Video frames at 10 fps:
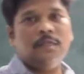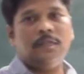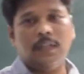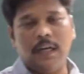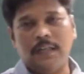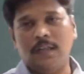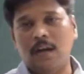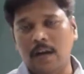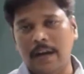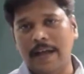charge,
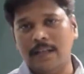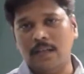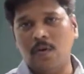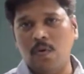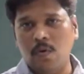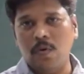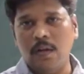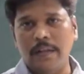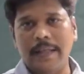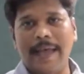or as a whole
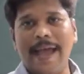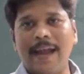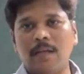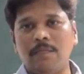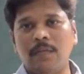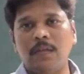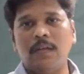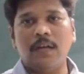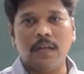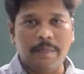the atom
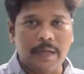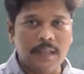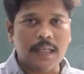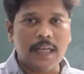remains